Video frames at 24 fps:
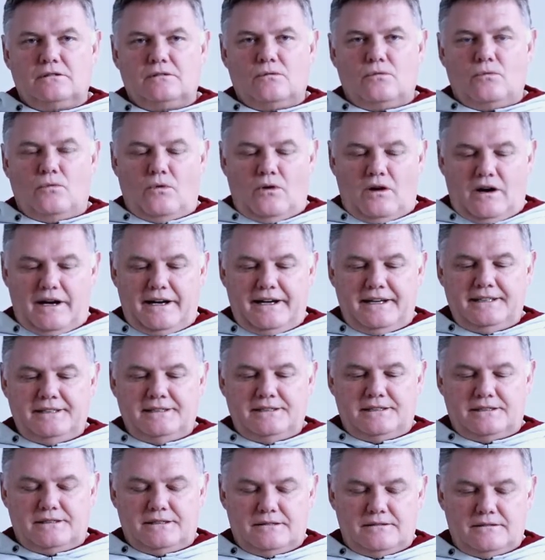
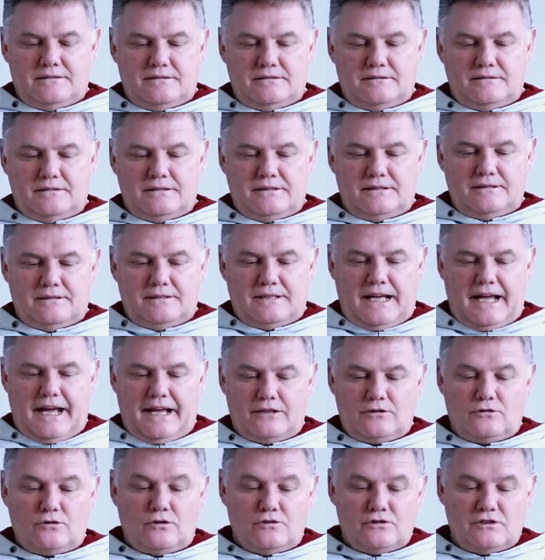wise,
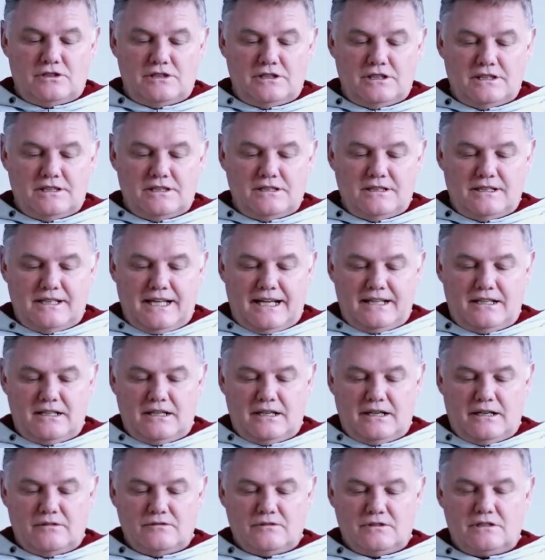and consider that
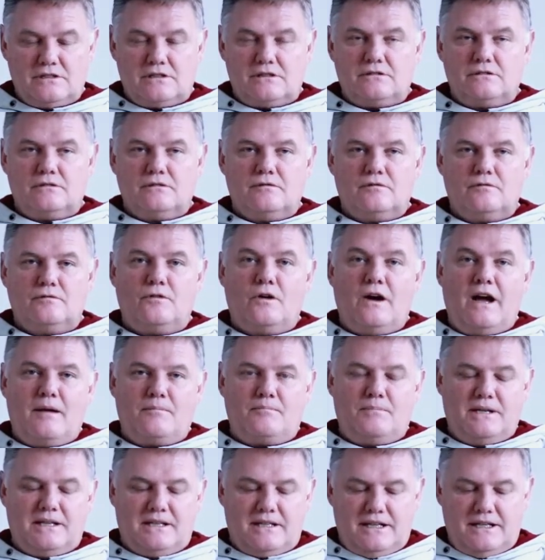counsel for
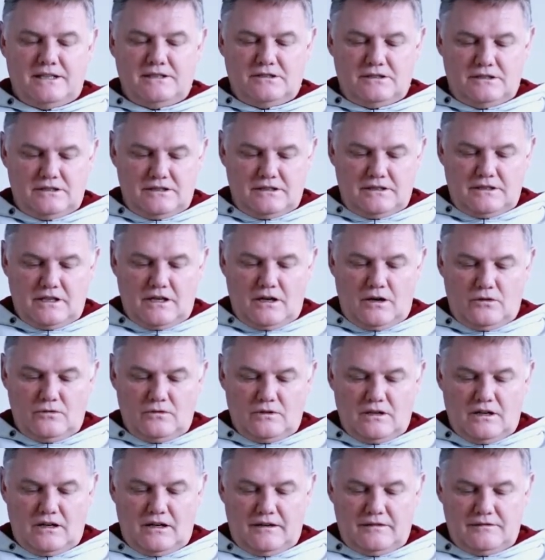application in their own
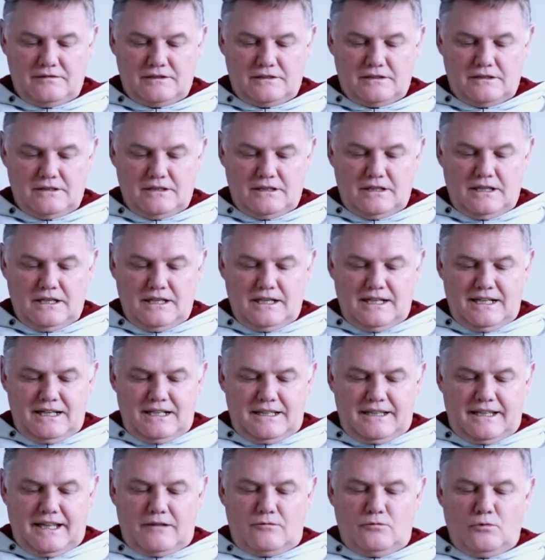lives.
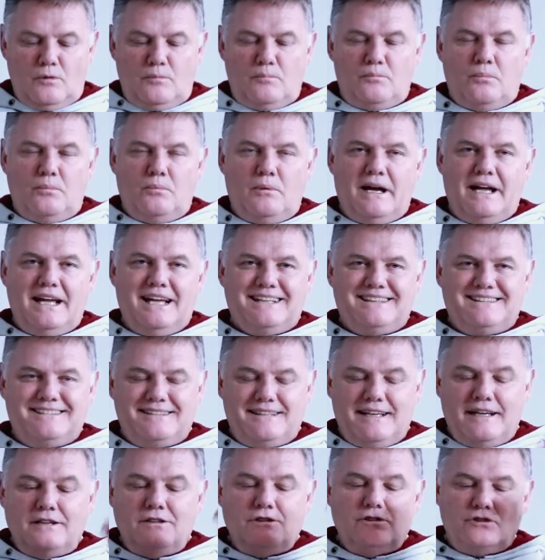that will pay
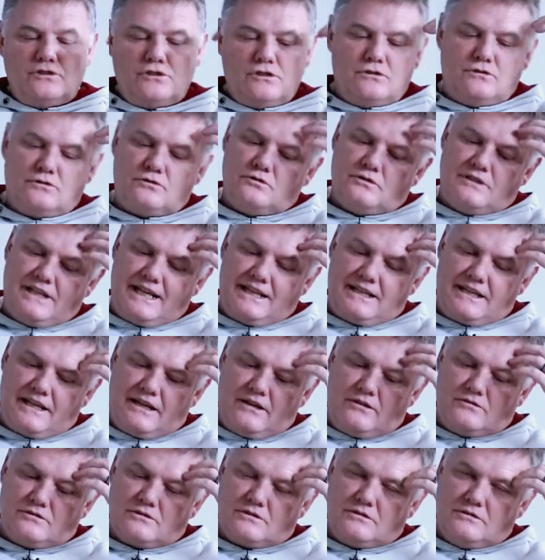attention to that
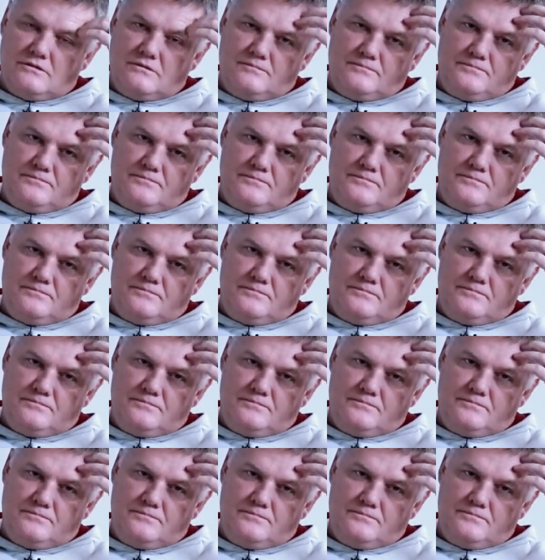counsel.